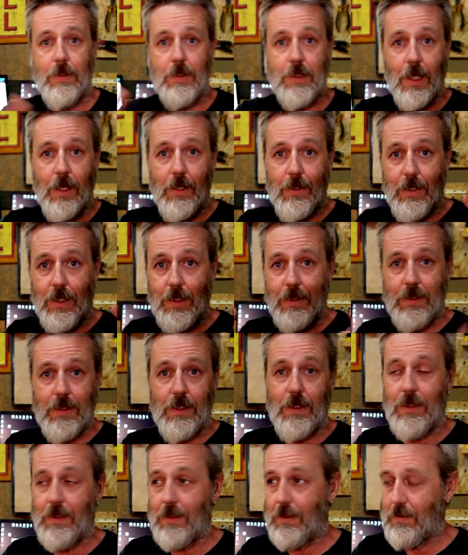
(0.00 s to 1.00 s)
So this
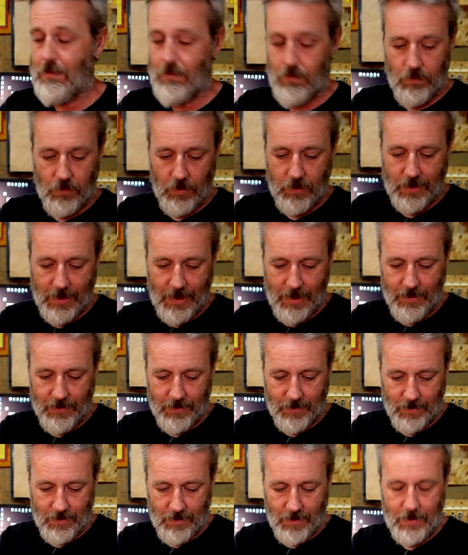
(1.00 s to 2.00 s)
is, what day is
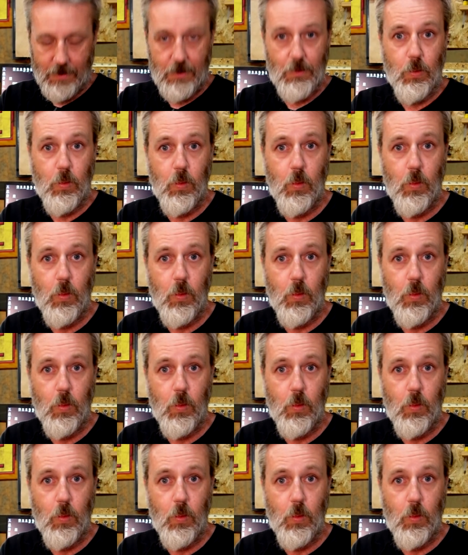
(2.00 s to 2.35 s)
it? It's